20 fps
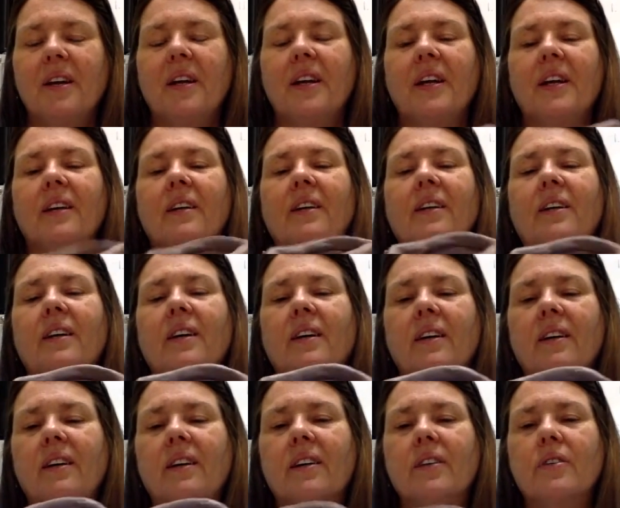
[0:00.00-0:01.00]
And
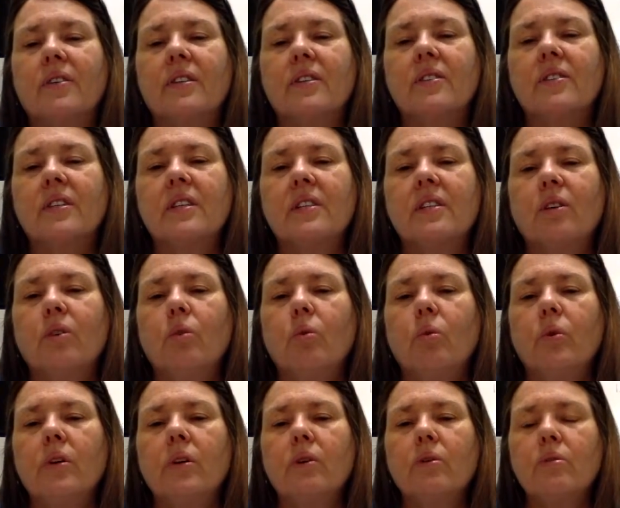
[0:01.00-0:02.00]
you can see the
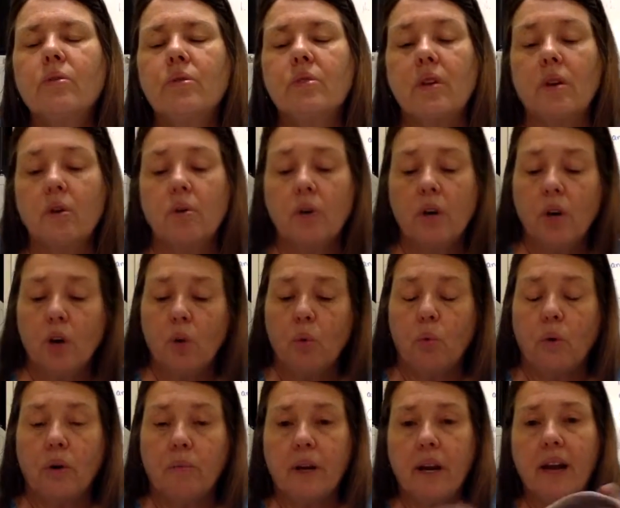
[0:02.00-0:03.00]
coil, so
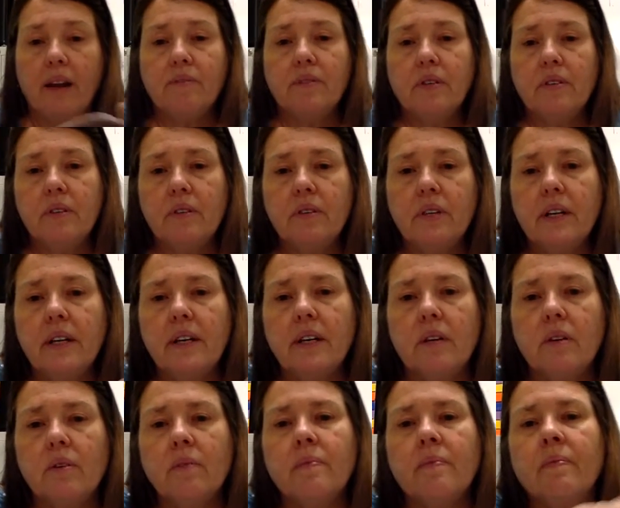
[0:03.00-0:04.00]
what I'm going to have to do now